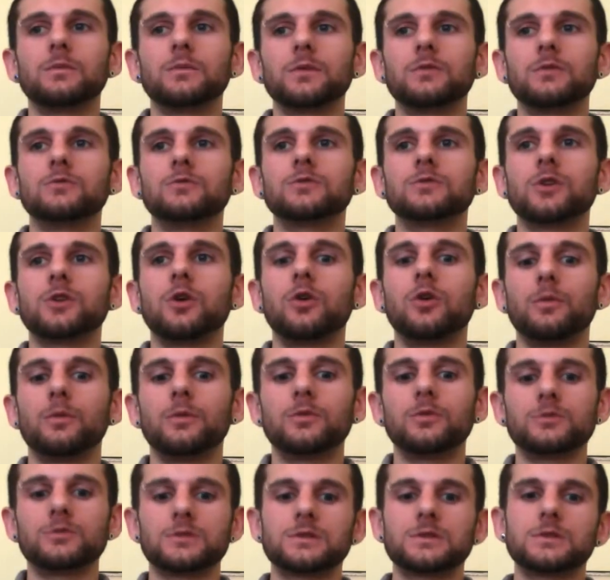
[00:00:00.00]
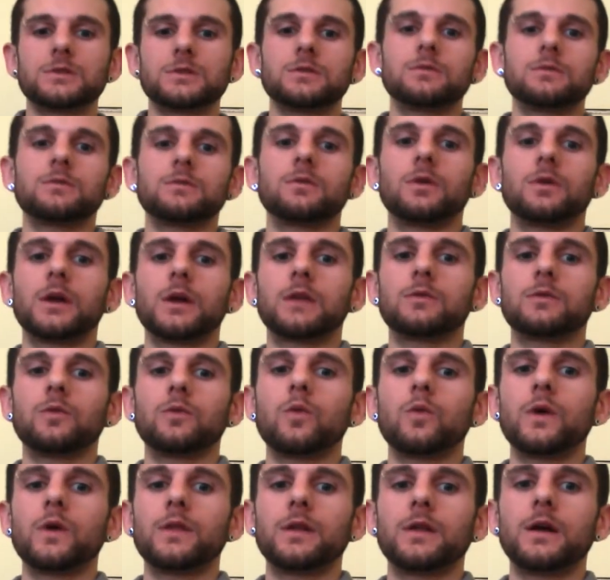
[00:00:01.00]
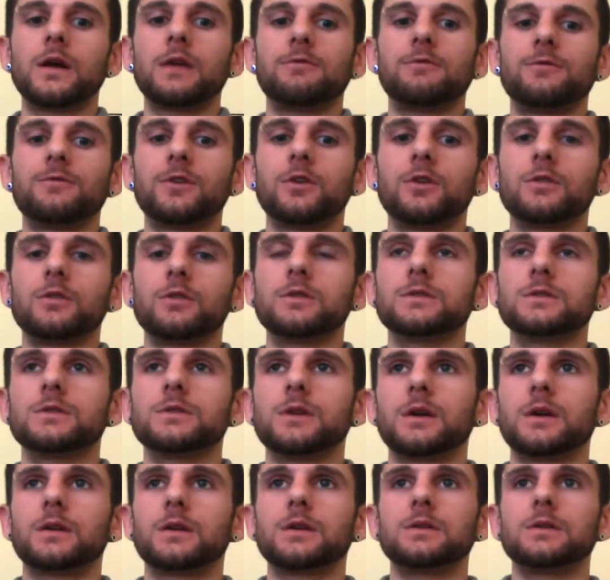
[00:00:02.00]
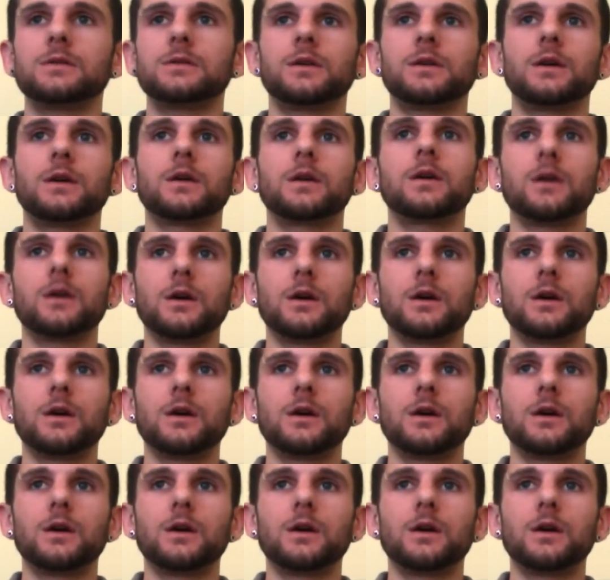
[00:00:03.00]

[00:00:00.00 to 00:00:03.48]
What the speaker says: but it was almost like the way that I felt is that he's like,